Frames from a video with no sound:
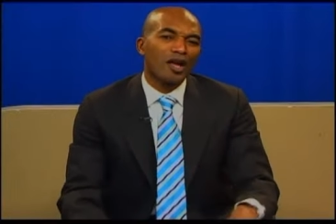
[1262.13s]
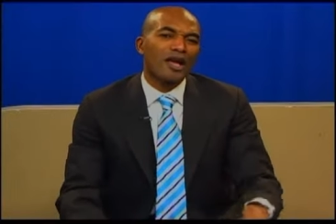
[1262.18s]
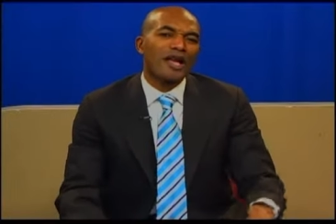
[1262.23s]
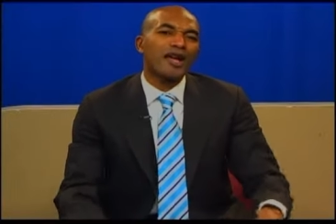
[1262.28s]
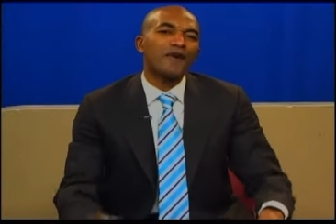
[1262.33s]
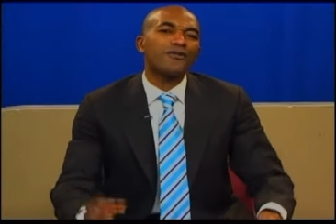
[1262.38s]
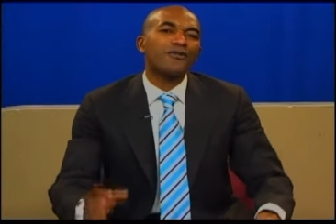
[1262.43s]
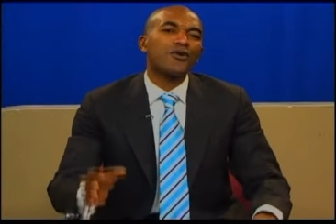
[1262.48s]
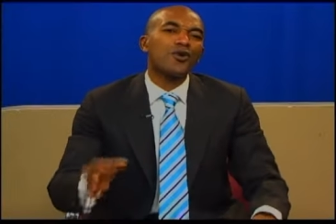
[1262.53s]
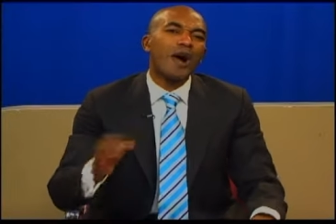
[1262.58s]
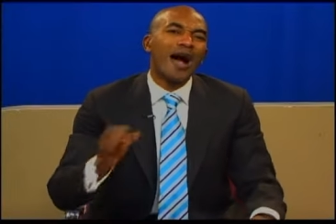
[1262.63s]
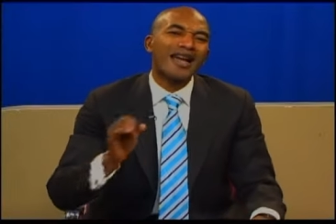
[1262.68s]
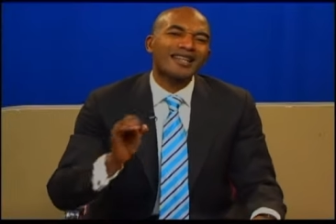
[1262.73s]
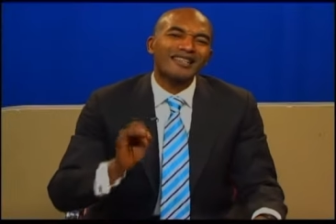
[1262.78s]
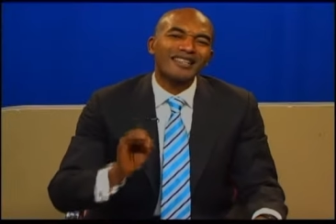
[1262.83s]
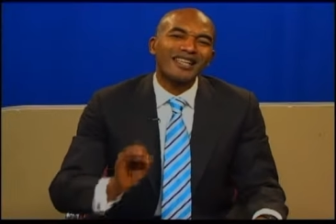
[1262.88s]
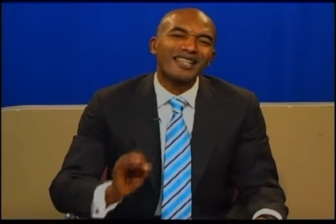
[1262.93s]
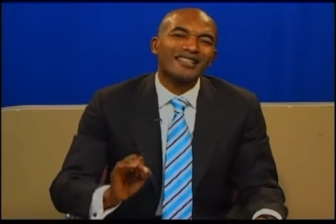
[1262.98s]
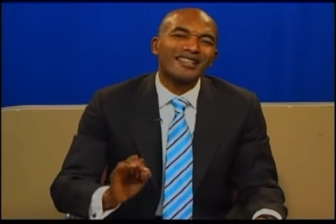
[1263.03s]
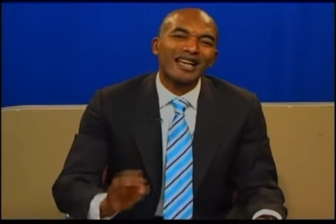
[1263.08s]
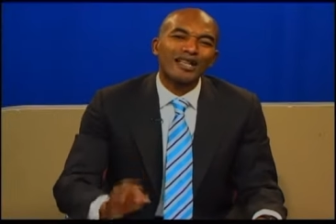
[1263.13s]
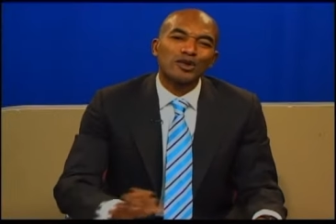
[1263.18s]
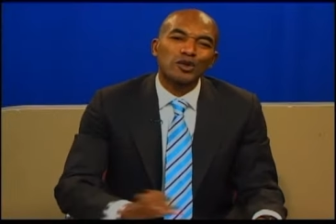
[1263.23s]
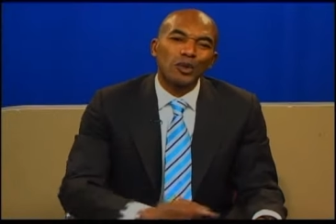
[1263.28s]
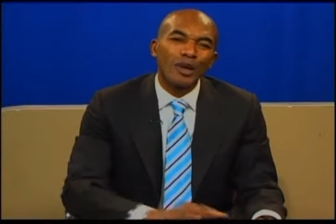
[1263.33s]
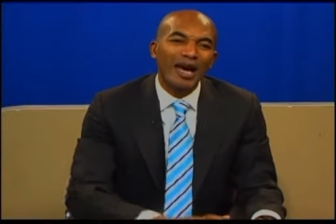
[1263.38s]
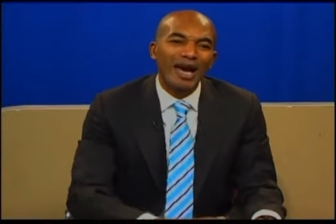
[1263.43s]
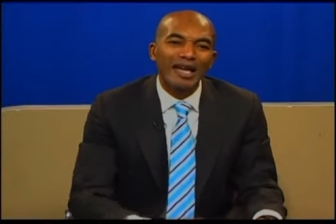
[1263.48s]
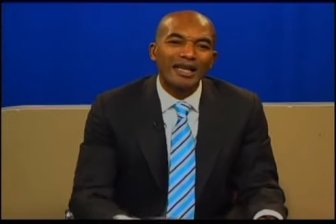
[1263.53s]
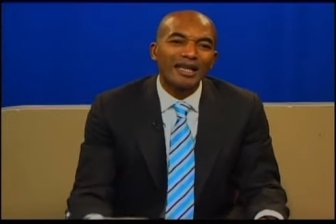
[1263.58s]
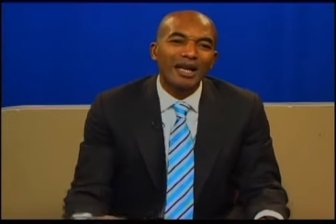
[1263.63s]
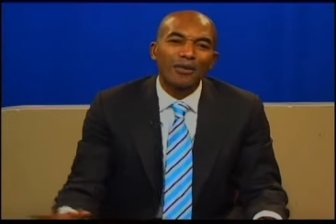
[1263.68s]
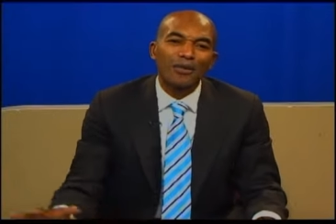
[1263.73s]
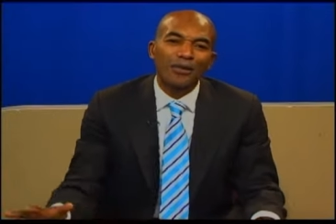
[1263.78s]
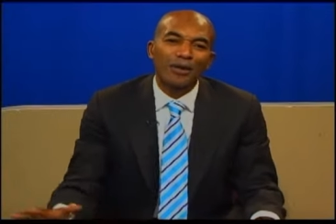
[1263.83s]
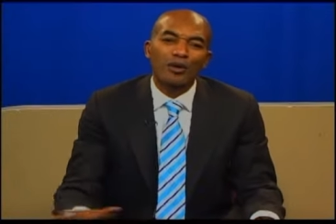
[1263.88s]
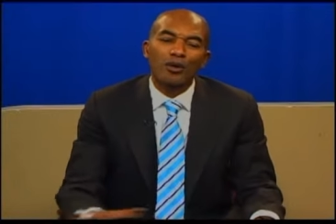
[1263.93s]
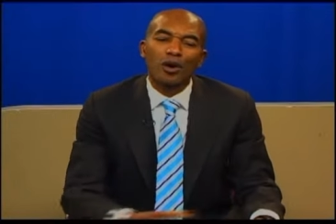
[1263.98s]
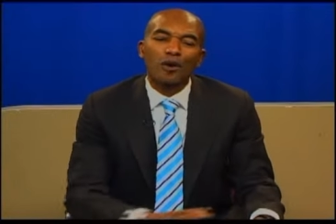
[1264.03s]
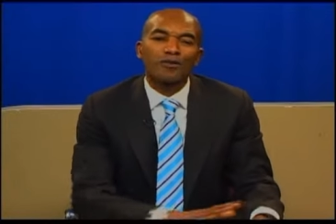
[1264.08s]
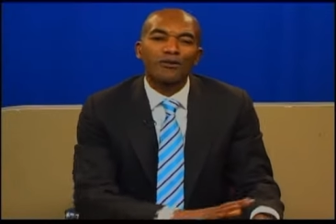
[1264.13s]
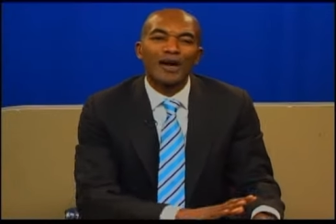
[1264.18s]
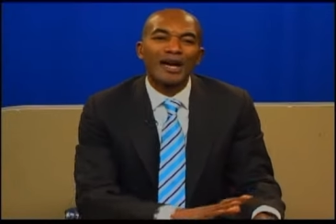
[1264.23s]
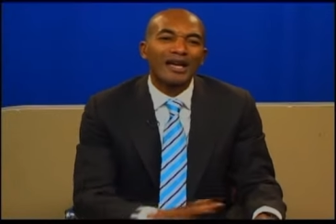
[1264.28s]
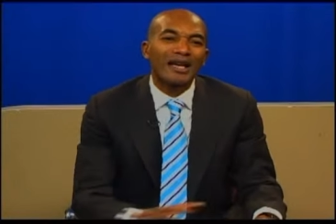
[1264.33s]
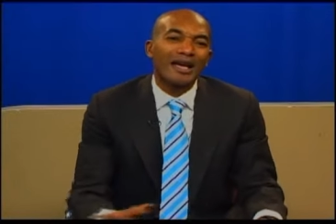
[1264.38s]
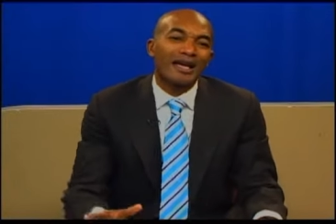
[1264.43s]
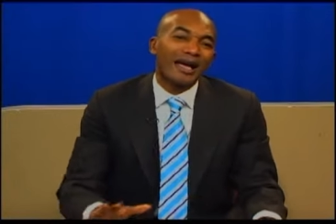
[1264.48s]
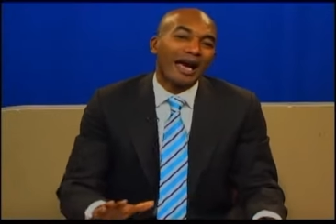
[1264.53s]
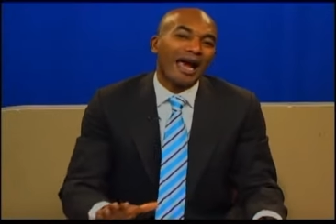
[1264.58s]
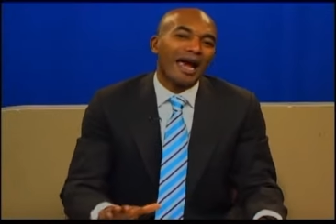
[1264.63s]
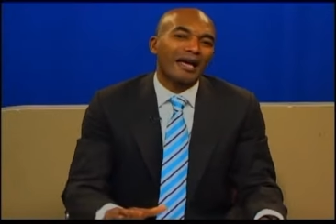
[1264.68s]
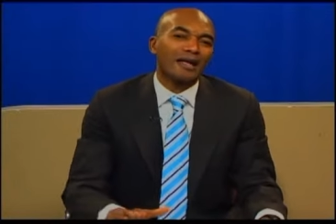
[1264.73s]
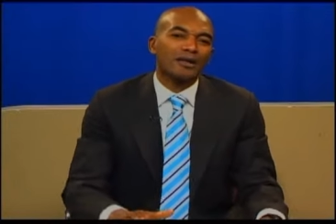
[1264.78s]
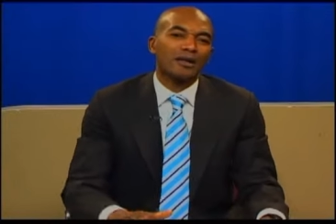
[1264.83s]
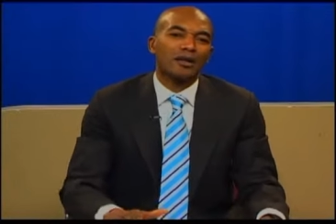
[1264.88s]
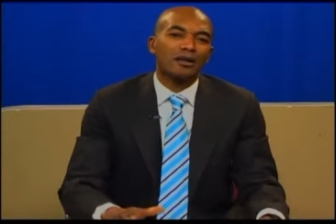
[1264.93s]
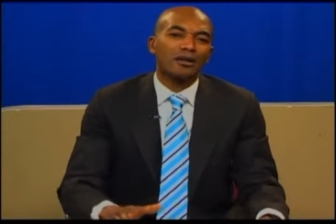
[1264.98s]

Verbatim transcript: If you are addicted to anything of any kind,